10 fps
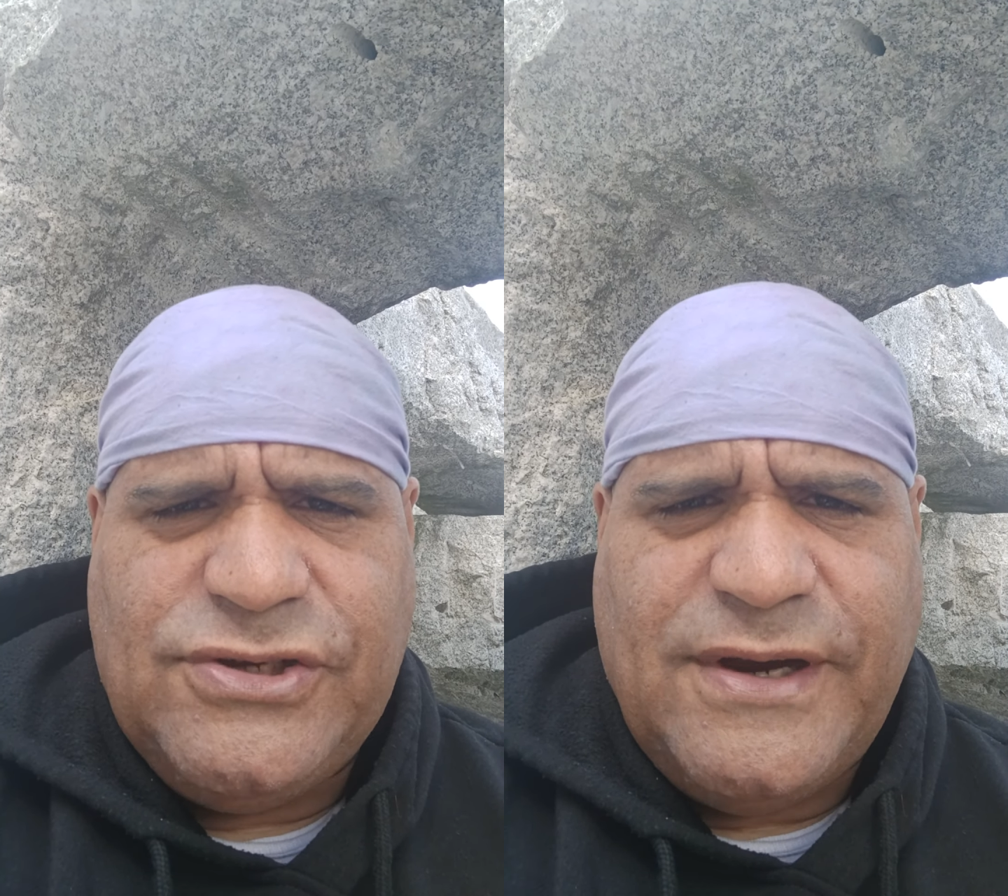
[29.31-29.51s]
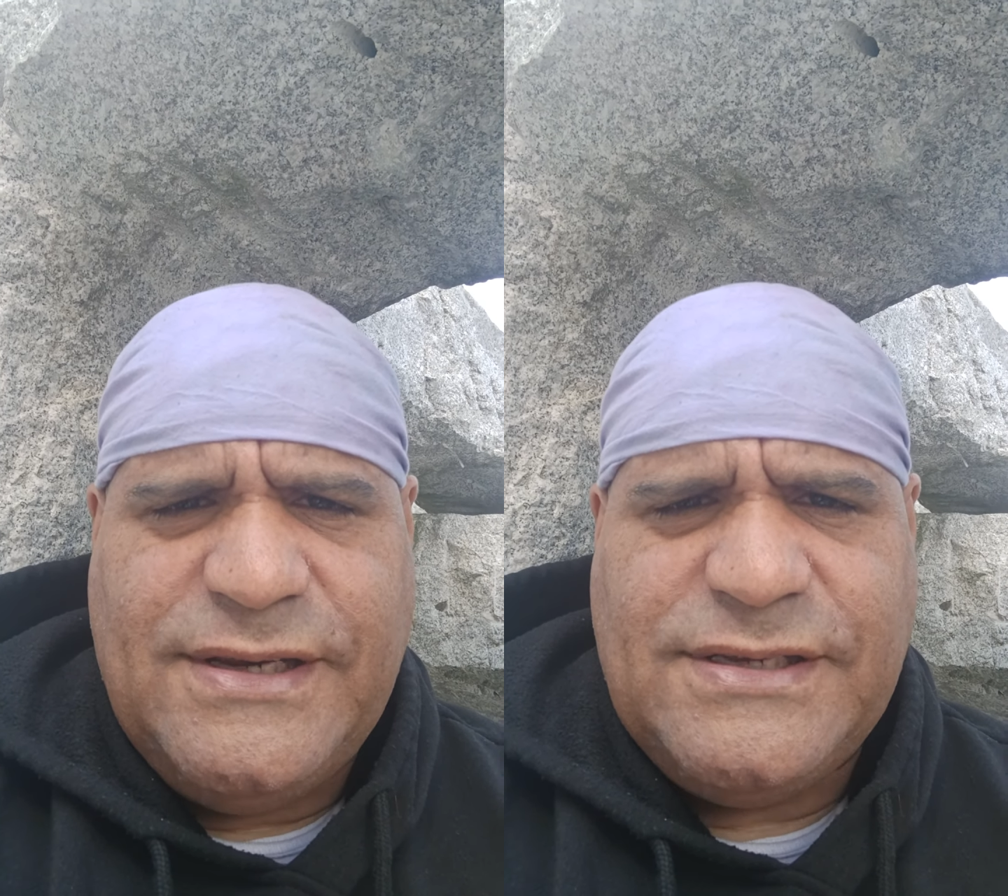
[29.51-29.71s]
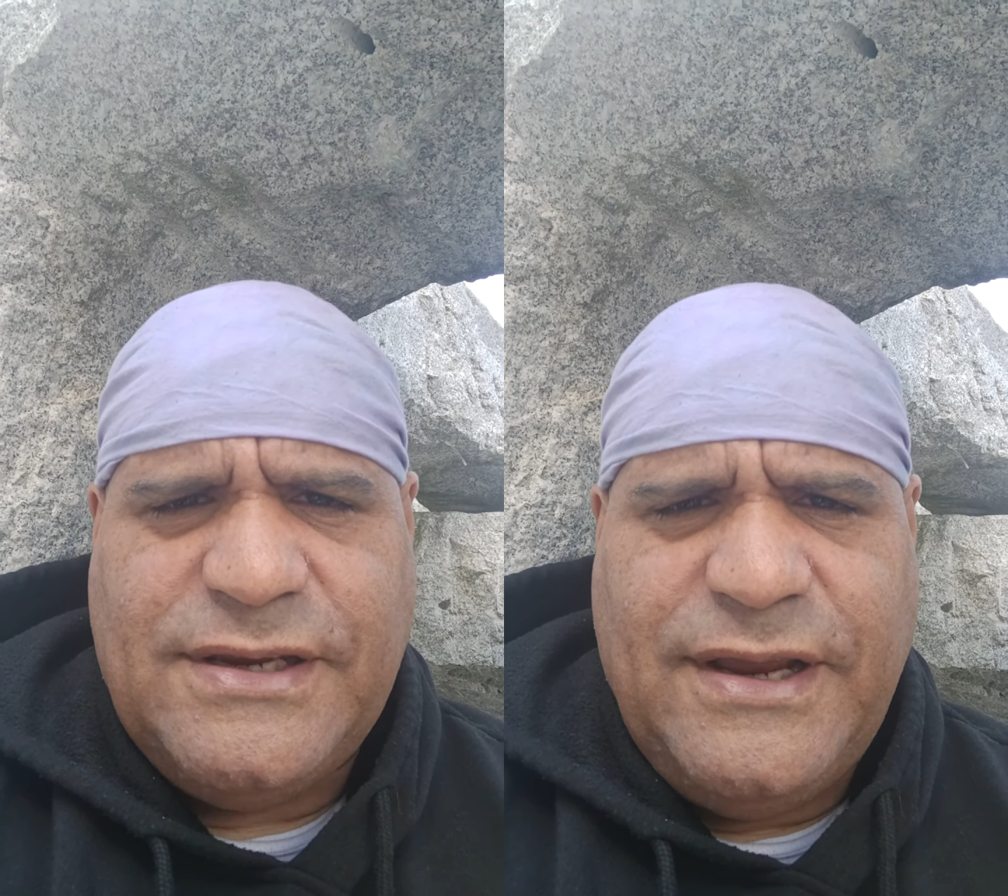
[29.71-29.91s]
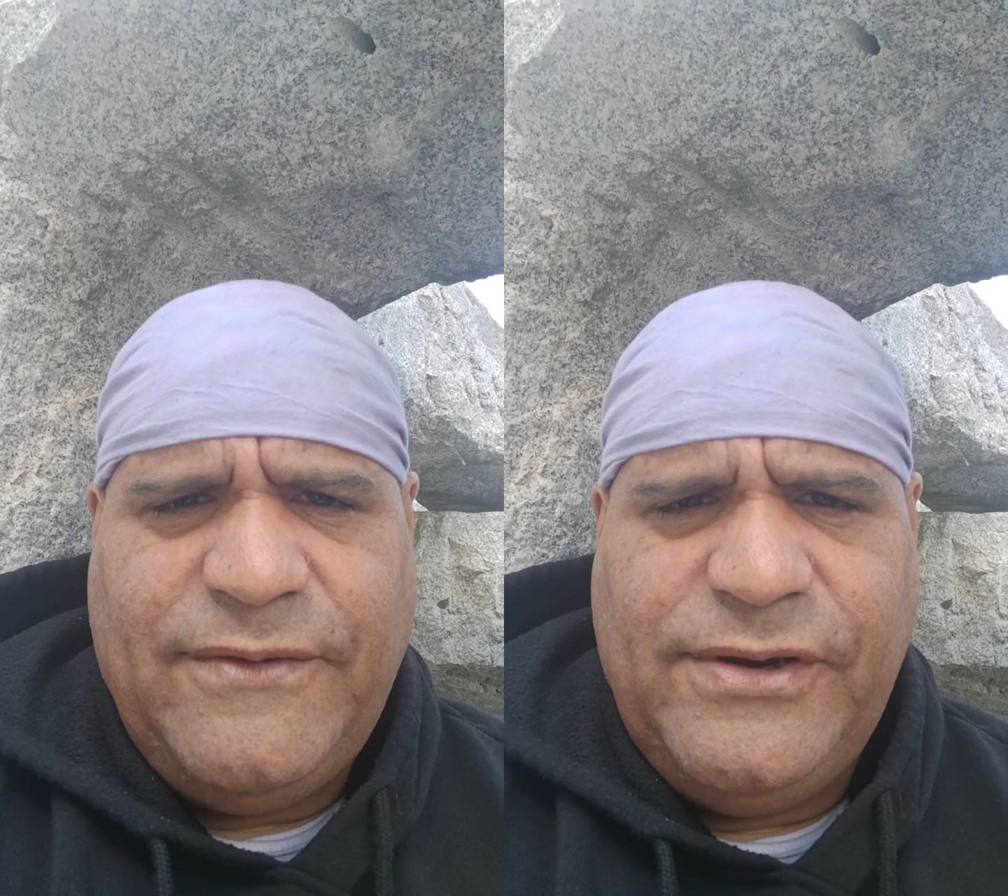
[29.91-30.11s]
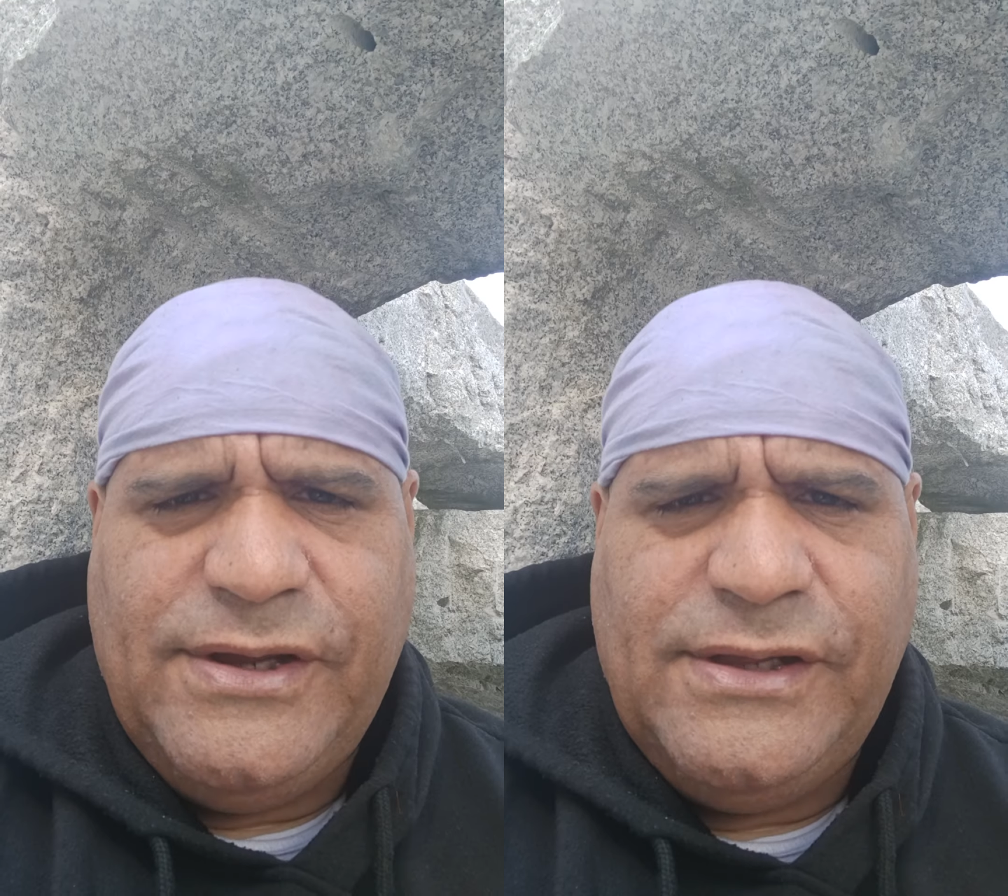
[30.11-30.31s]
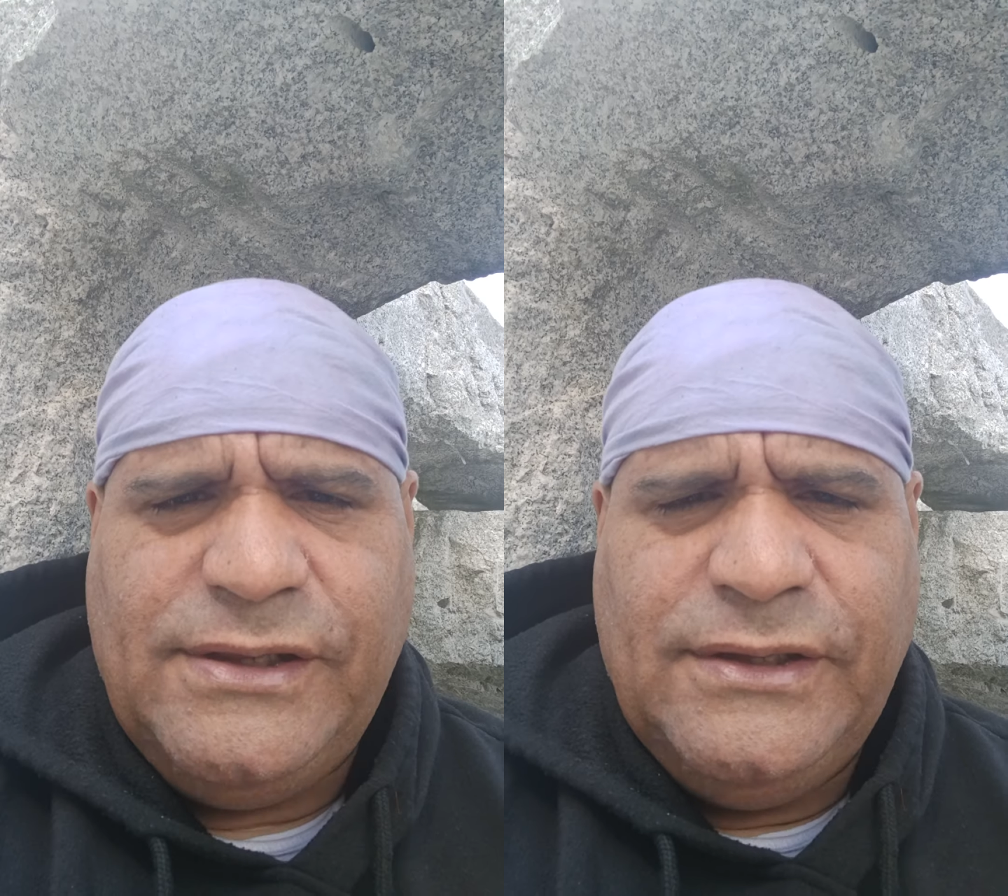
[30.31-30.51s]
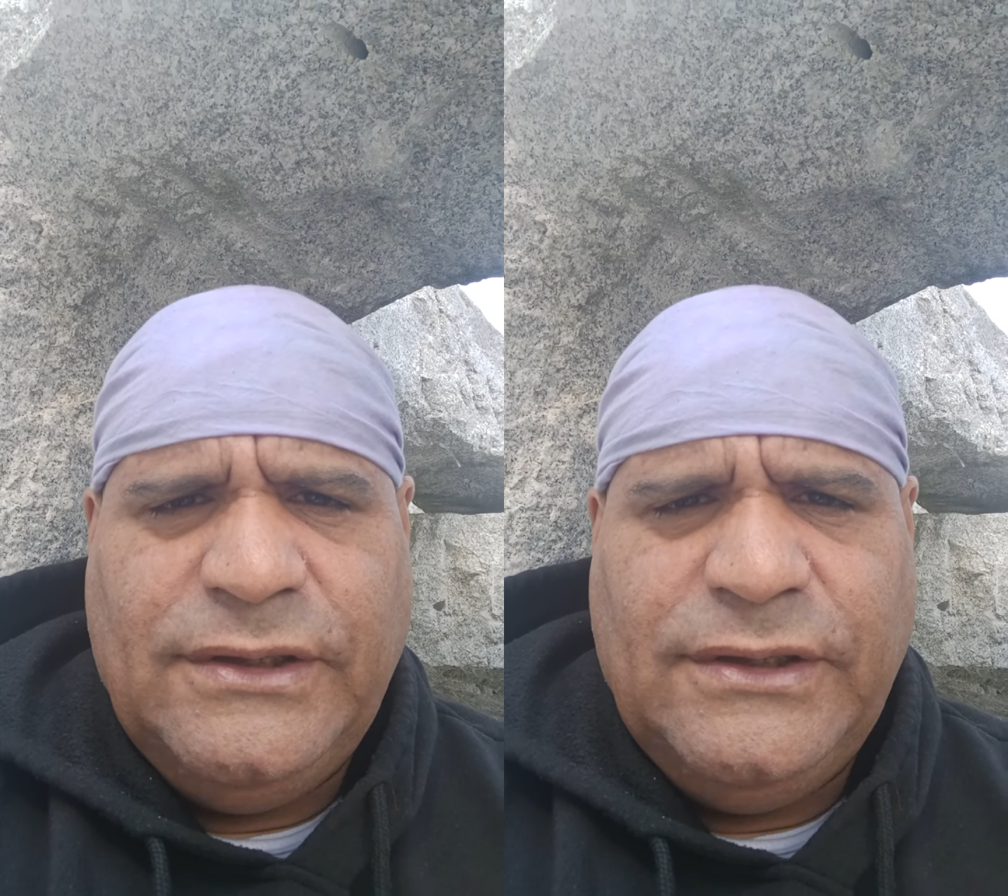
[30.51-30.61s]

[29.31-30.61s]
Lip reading: Tri-State area,